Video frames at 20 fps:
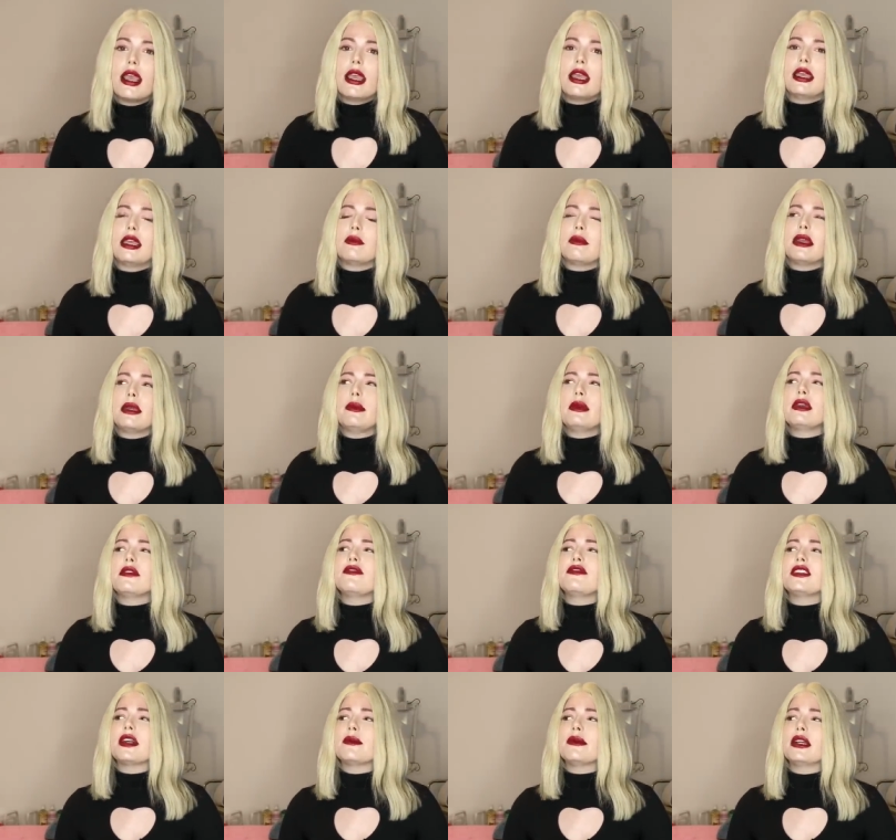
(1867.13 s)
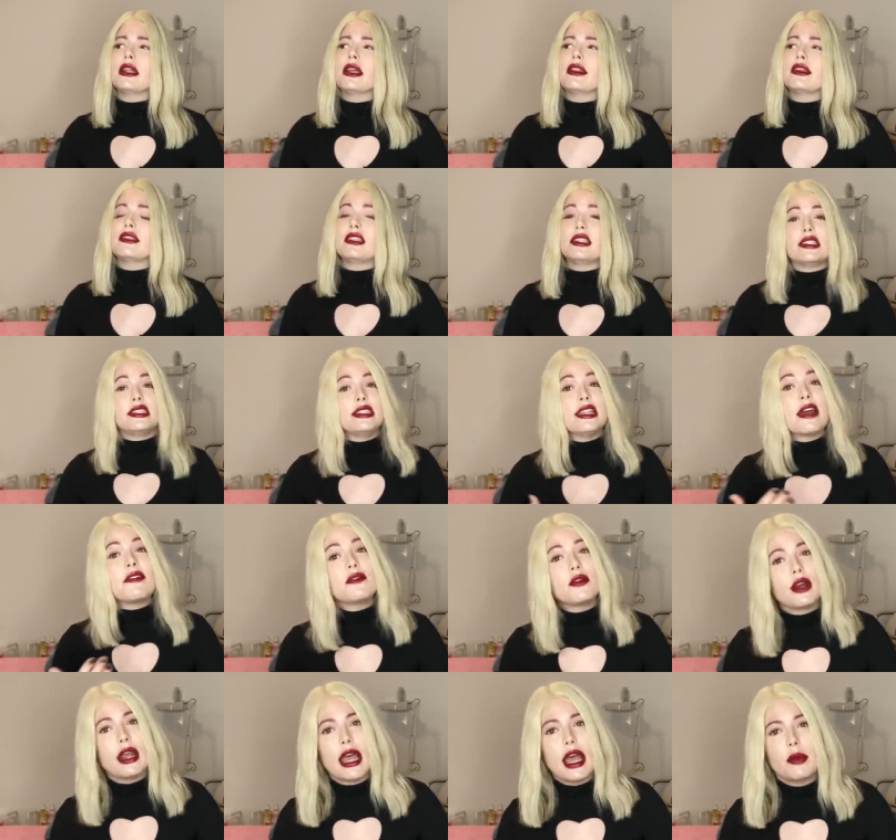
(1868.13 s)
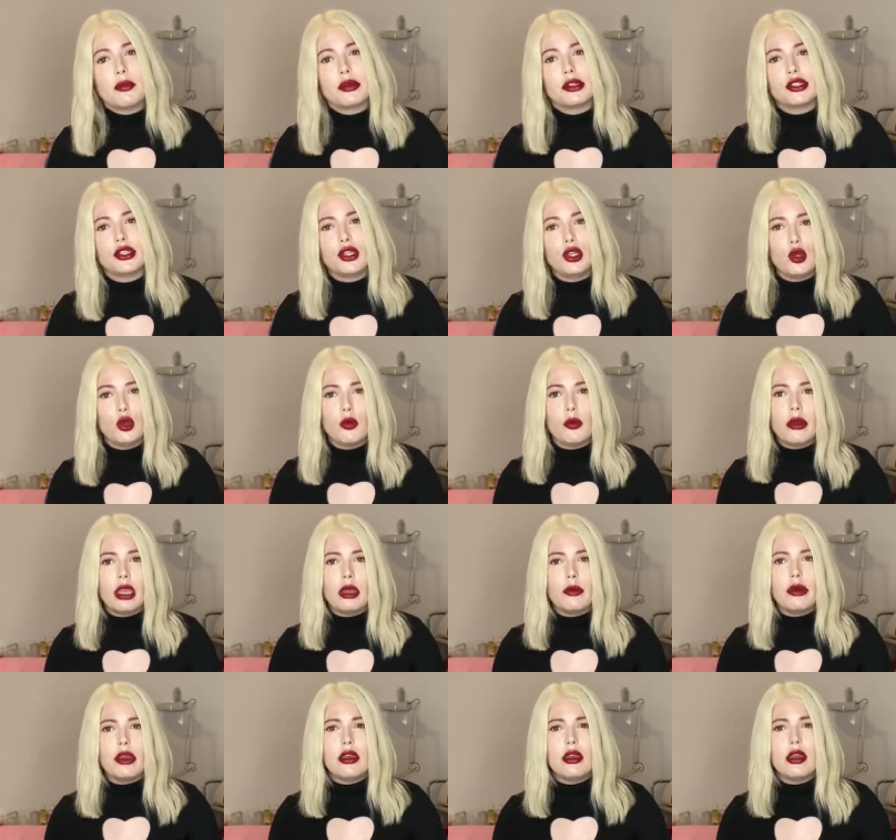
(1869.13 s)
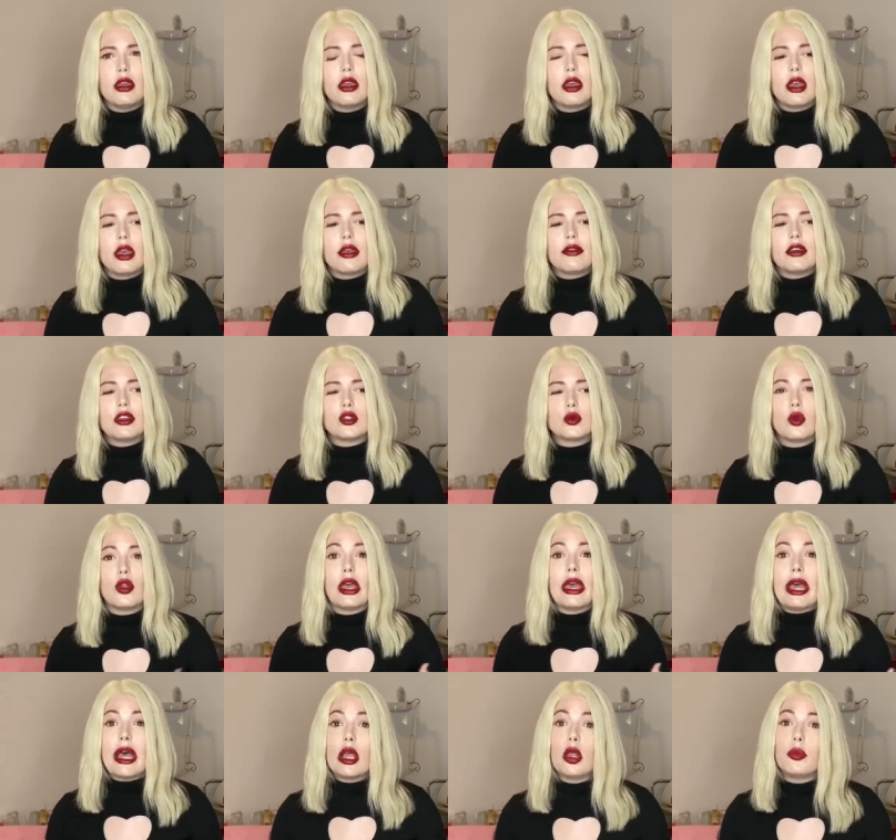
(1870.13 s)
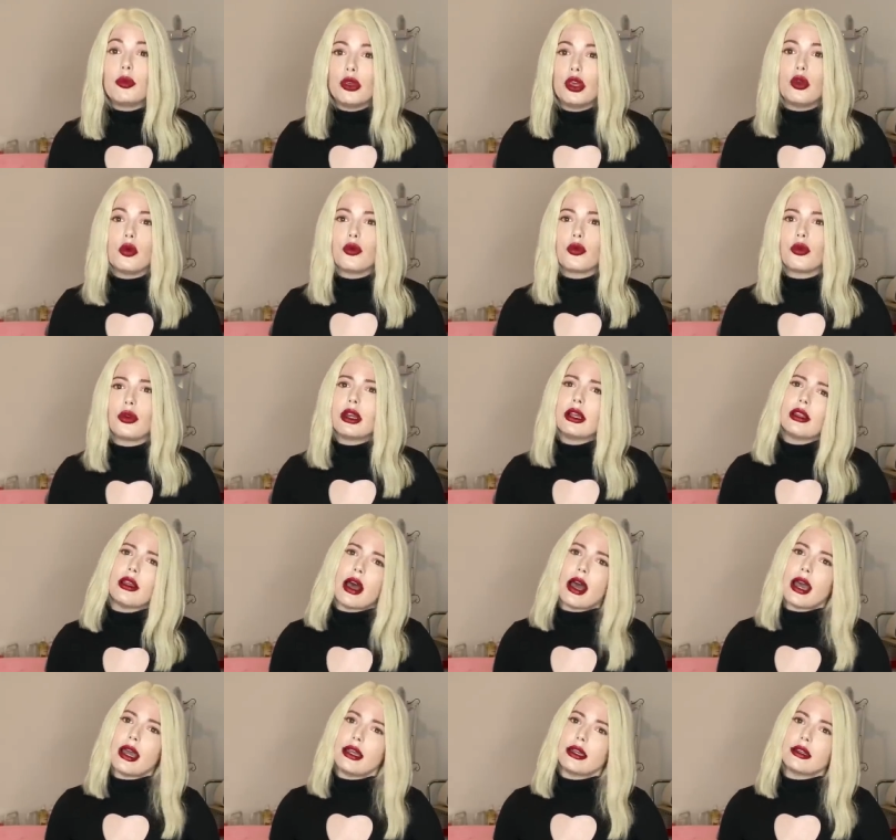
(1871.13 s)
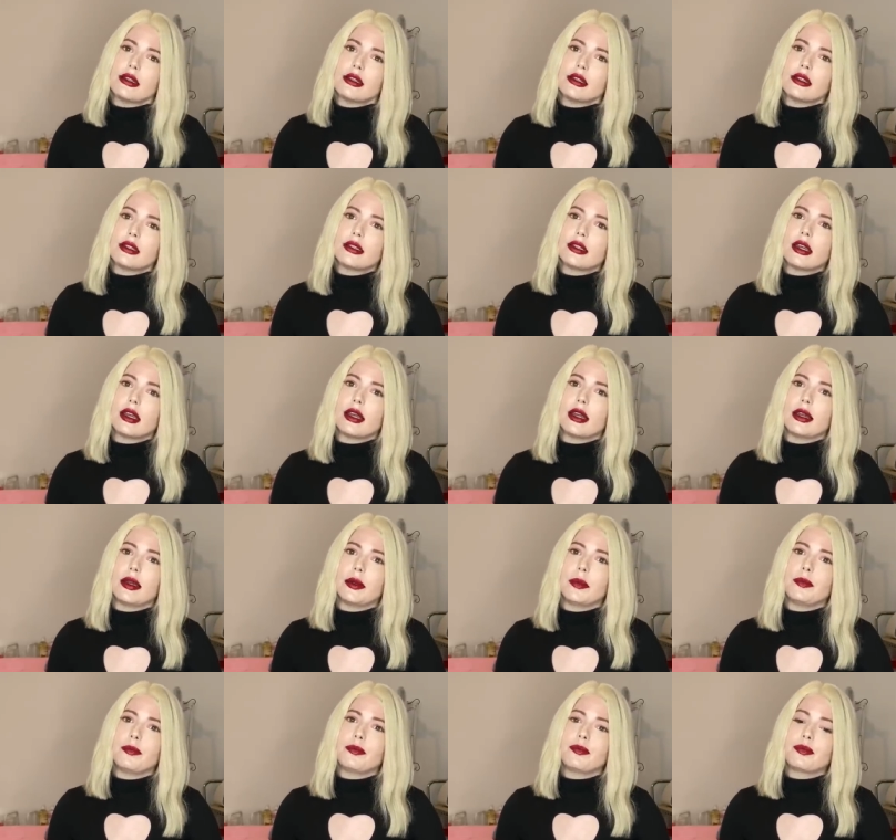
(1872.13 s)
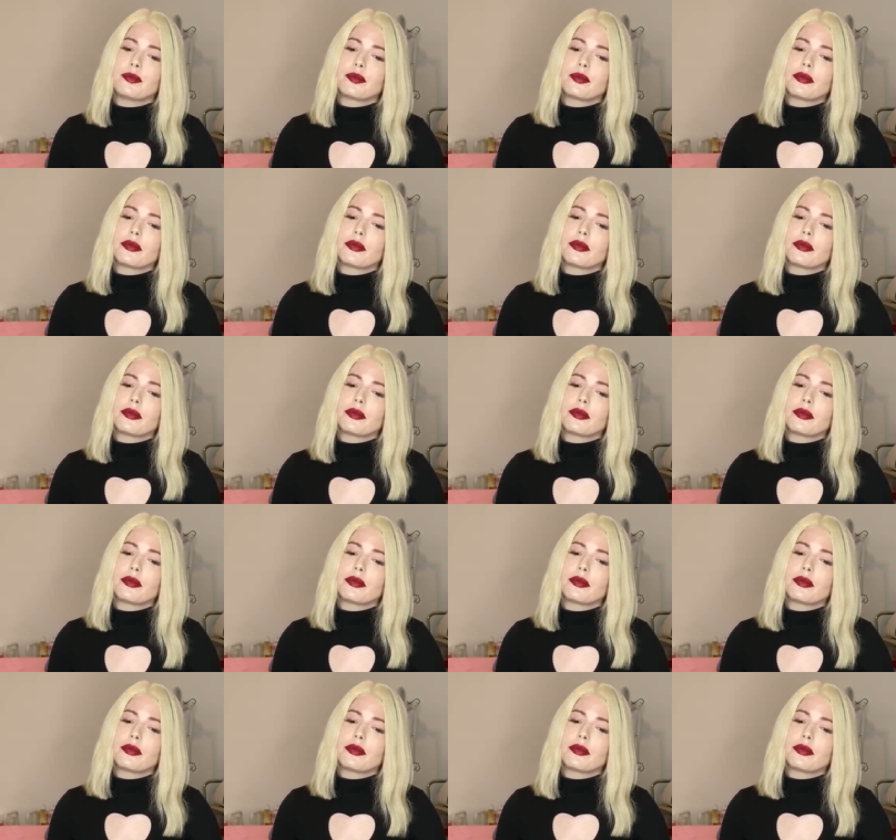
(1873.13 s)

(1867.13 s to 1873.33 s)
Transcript: And maybe if something like this has never happened to you, maybe this will help you realize um,